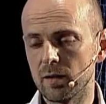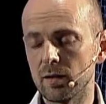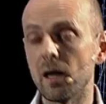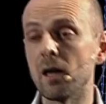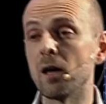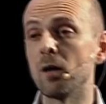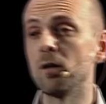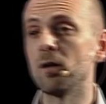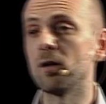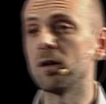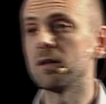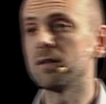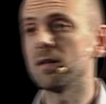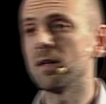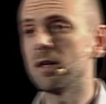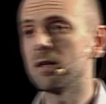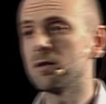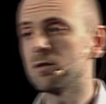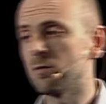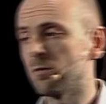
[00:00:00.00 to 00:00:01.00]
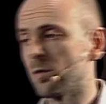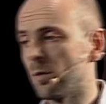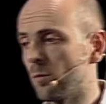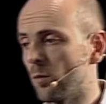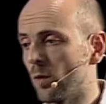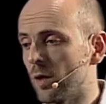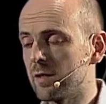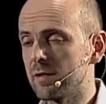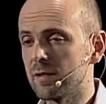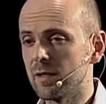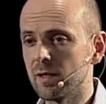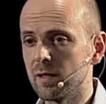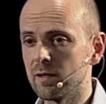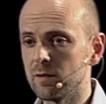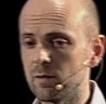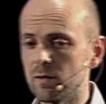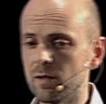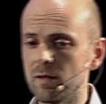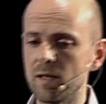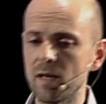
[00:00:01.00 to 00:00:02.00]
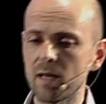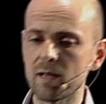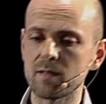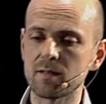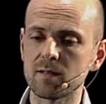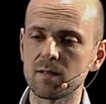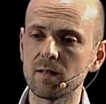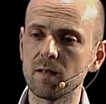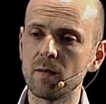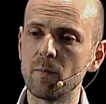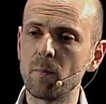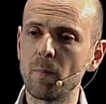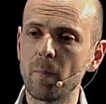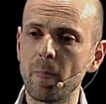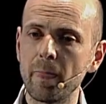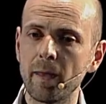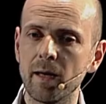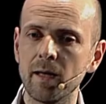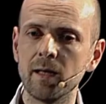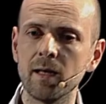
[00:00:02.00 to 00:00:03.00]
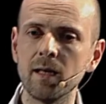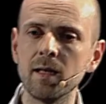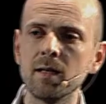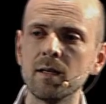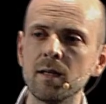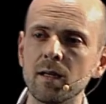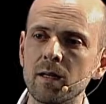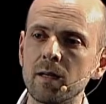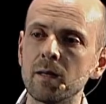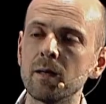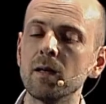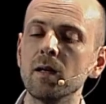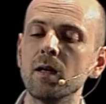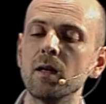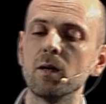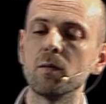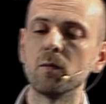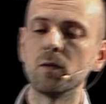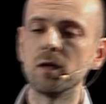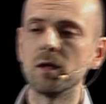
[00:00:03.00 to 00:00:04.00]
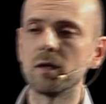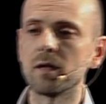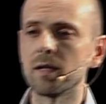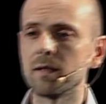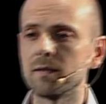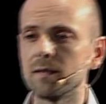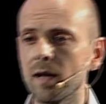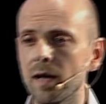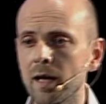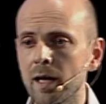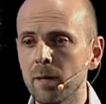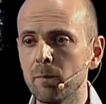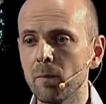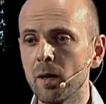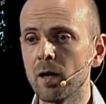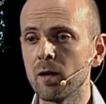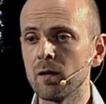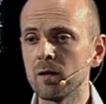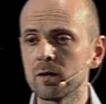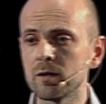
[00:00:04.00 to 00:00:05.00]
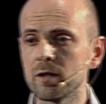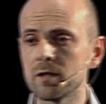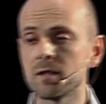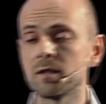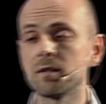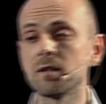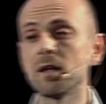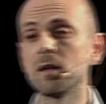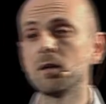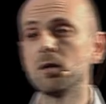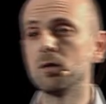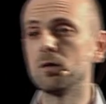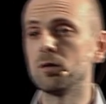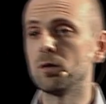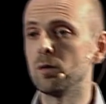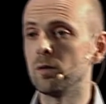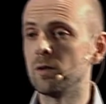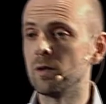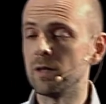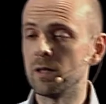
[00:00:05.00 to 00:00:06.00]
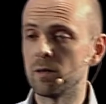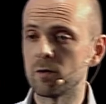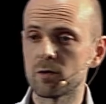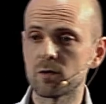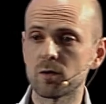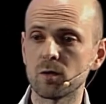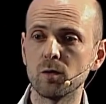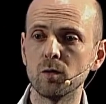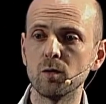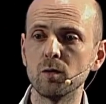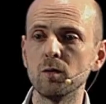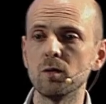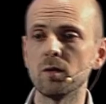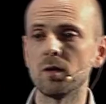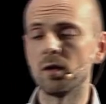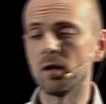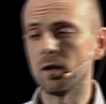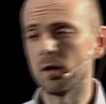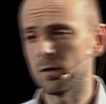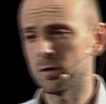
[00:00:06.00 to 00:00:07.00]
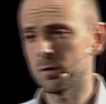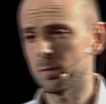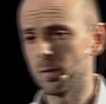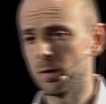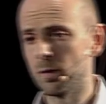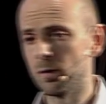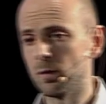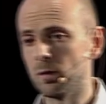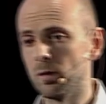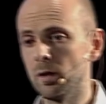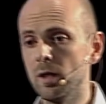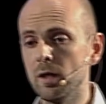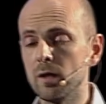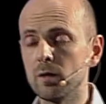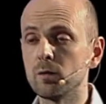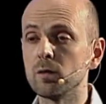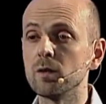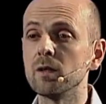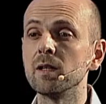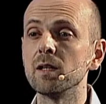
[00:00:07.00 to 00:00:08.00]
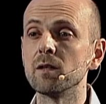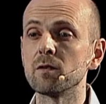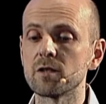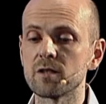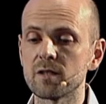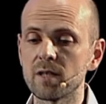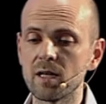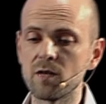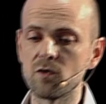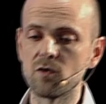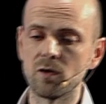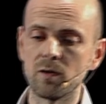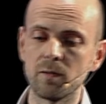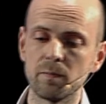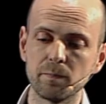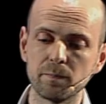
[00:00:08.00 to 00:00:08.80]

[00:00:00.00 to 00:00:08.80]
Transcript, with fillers: how long it takes from one city to the next. In India, we look at time. How long does it take you to the nearest school, hospital, to the nearest station?